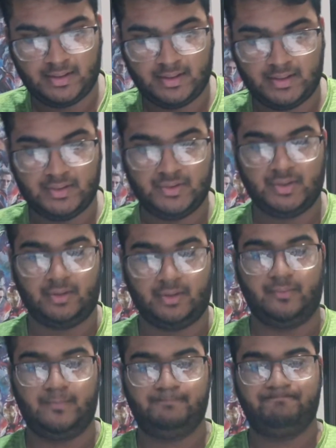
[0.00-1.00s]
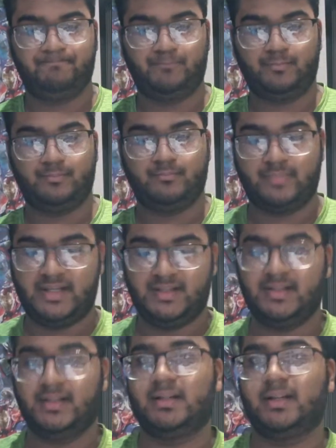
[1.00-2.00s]
So
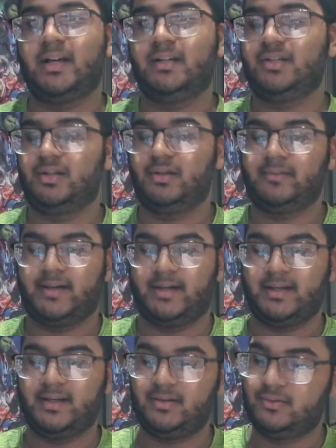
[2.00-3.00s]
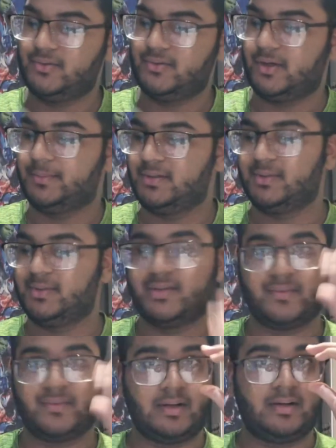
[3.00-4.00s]
basically, actually, you know what? I can use Optimus
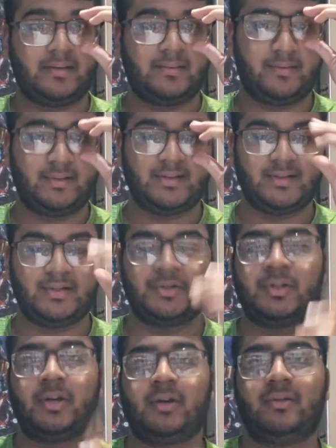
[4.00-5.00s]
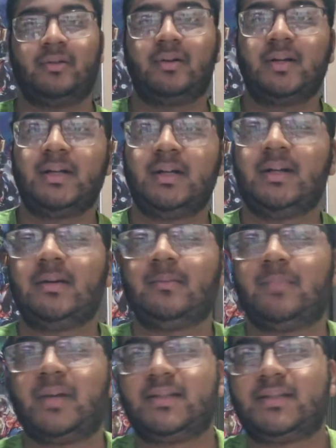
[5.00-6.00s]
for a reference to show you.
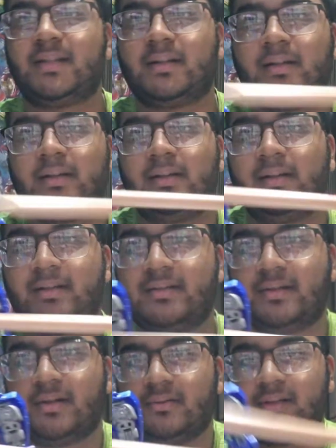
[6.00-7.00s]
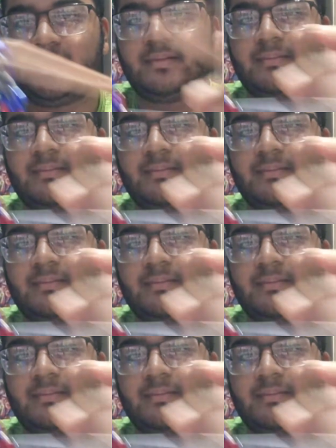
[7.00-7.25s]
Basically, it's going